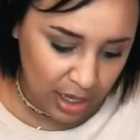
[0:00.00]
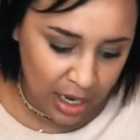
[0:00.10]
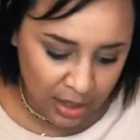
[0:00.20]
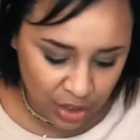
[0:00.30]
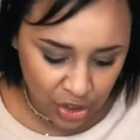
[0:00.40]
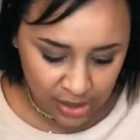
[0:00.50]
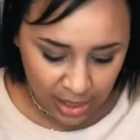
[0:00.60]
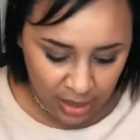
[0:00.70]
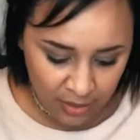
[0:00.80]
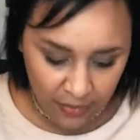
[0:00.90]
and then just
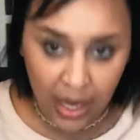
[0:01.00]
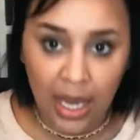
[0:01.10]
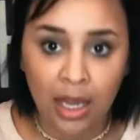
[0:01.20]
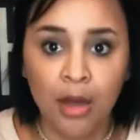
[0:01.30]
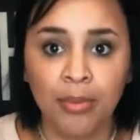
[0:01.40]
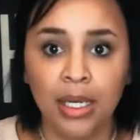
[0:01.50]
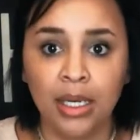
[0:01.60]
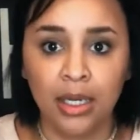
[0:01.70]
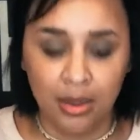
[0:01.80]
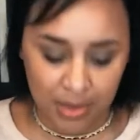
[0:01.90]
kind of a
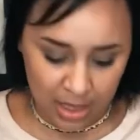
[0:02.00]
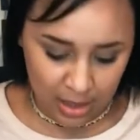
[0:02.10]
medium